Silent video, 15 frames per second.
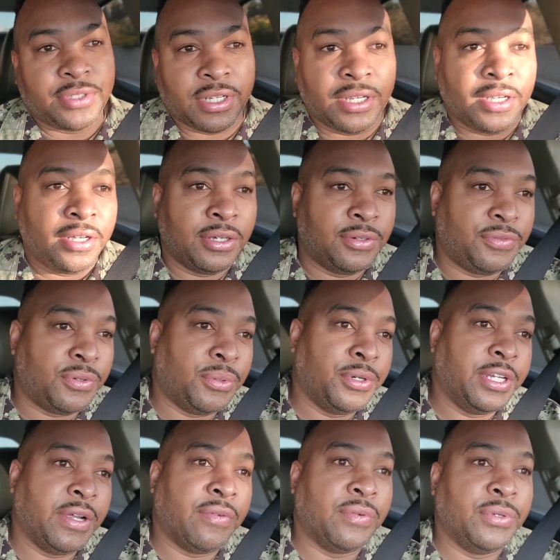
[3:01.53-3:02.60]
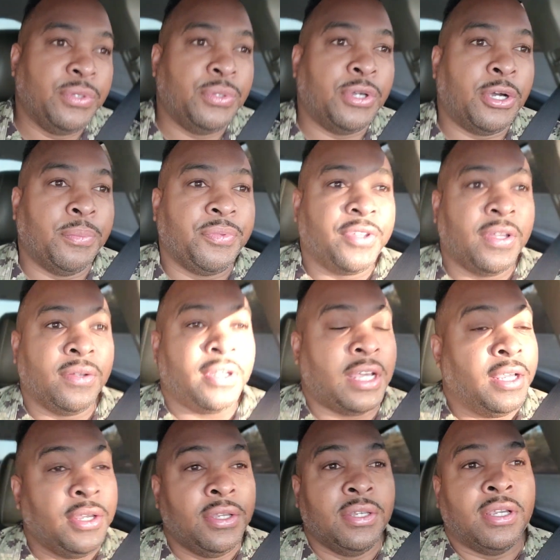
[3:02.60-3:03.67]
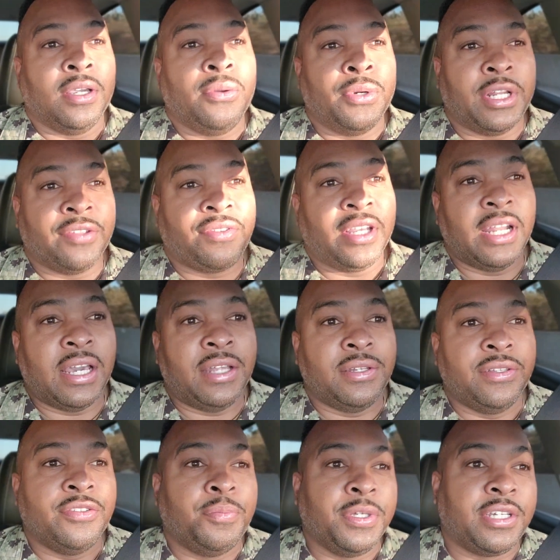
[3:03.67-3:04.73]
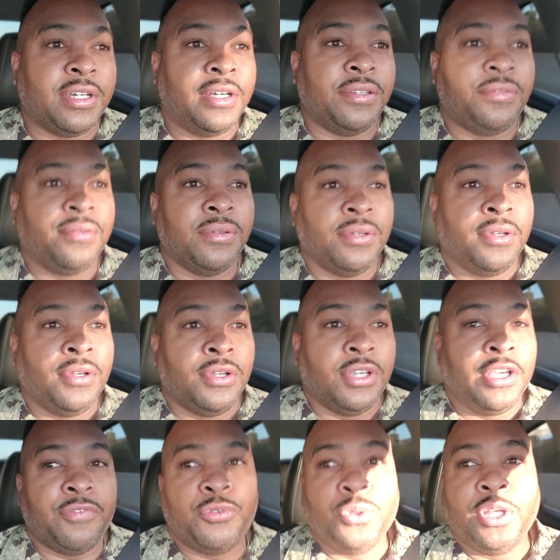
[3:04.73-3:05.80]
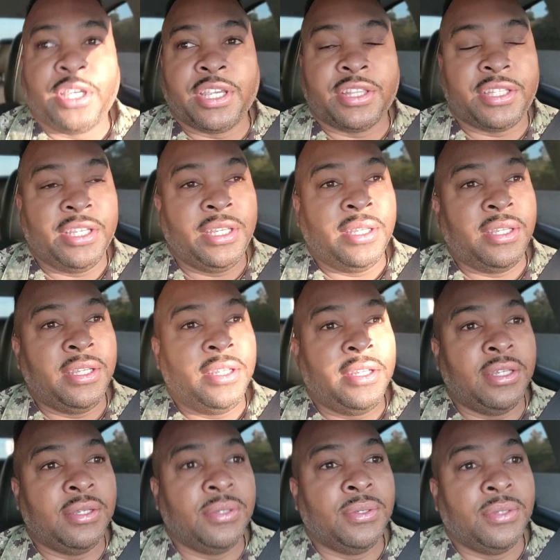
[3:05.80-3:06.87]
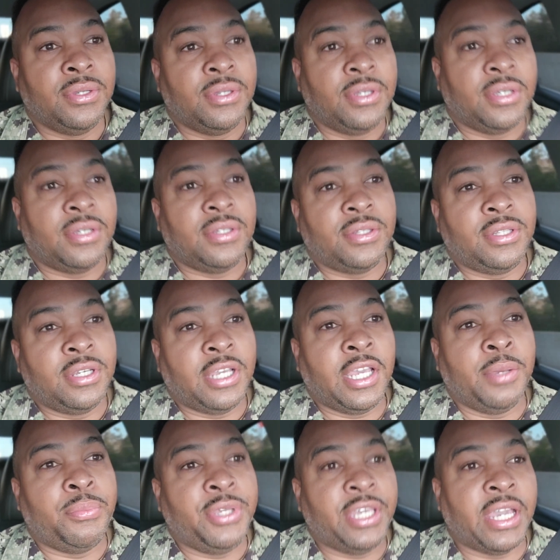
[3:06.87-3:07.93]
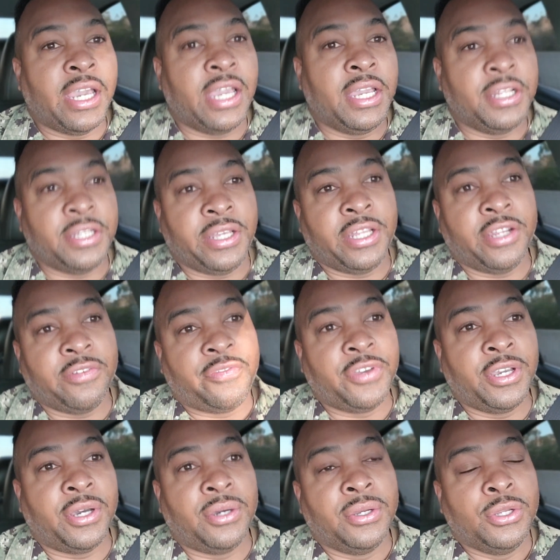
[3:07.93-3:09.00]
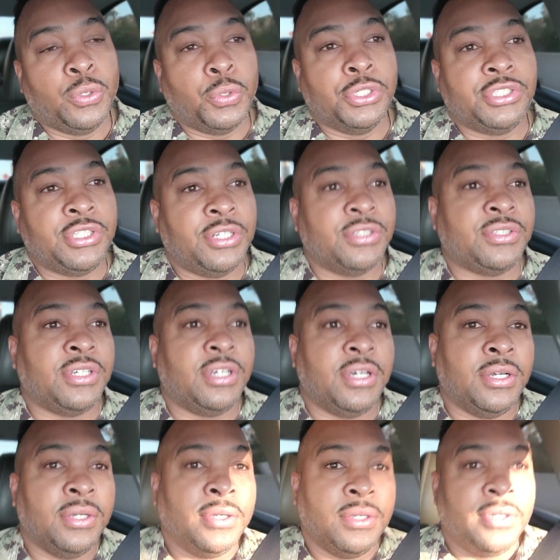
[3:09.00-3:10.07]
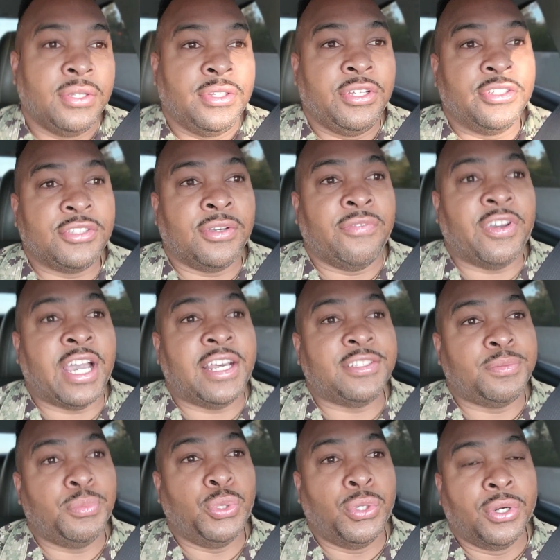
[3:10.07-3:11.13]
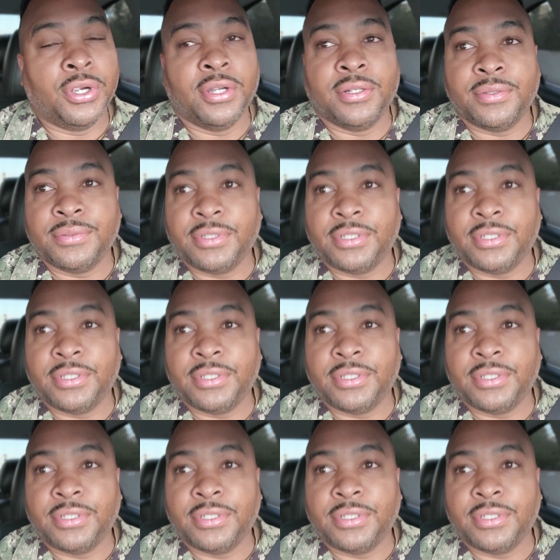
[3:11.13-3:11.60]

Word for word: stuff, or whatever, you know what I'm saying? Like, when I say that is because if you look at the the NBA and the NFL, which there's a there's a vast more